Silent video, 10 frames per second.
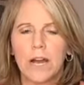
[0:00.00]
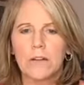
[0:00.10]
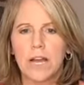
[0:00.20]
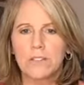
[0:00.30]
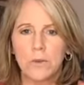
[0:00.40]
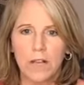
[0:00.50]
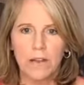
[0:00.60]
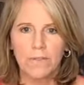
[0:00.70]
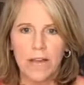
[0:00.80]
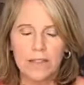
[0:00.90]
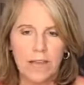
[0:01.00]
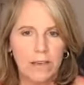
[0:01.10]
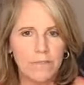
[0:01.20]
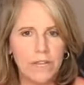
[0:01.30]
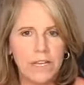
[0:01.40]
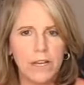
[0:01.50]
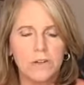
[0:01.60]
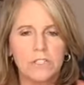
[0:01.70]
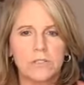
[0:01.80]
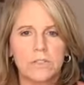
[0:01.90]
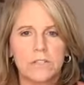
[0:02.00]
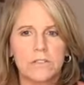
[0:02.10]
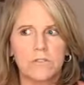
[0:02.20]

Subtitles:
I do a lot of live video, and she would